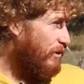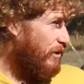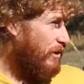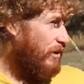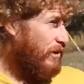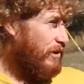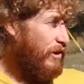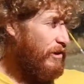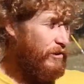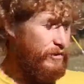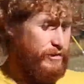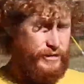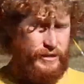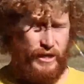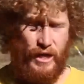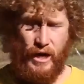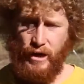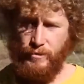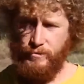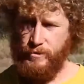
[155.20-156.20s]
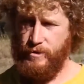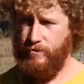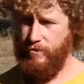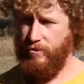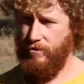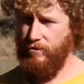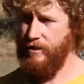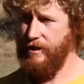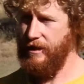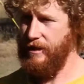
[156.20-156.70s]
along all the tops of
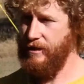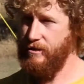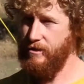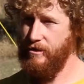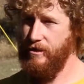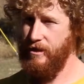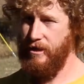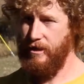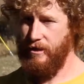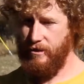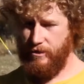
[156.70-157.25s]
the lids,